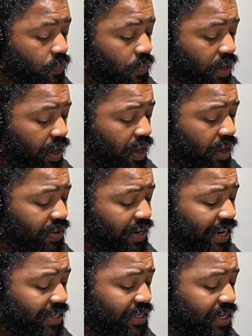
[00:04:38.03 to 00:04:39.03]
Uh, the
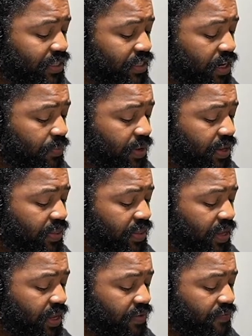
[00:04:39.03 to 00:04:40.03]
next thing is going to be
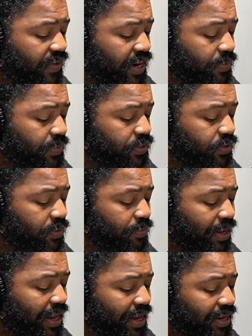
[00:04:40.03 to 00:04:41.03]
the environmental
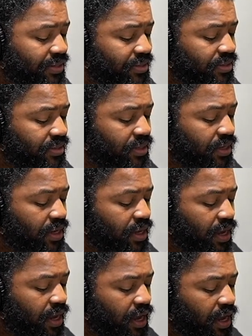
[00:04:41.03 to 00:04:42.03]
compliance.
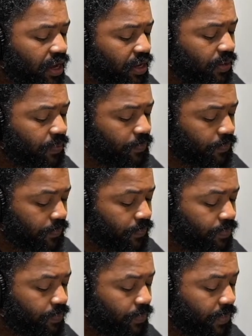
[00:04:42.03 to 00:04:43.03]
Um,
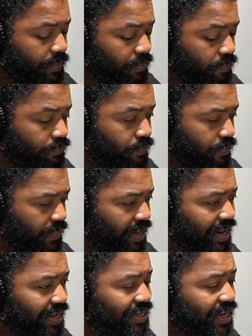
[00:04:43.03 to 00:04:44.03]
and
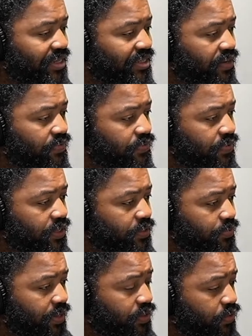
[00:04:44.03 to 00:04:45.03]
that's kind of
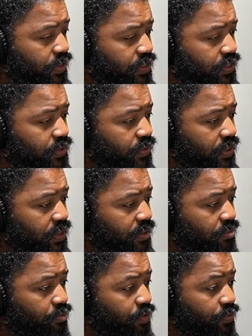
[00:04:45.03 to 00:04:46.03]
self-explanatory too.
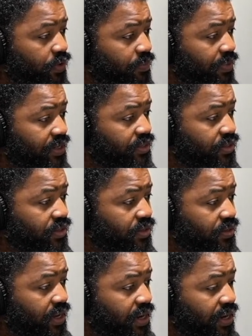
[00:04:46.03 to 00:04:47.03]
Um, we want to make sure
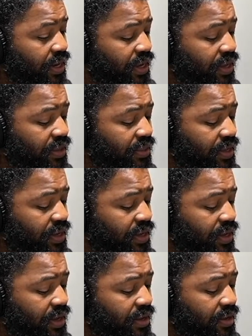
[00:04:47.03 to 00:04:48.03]
that
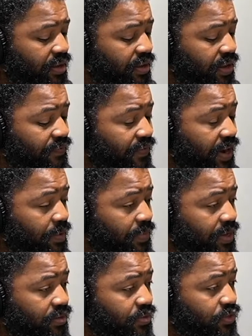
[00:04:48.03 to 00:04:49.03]
the uh,
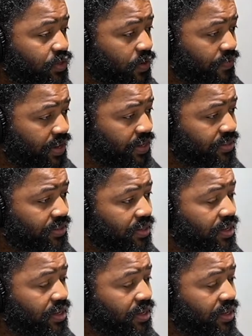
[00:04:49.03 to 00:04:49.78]
environmental surveys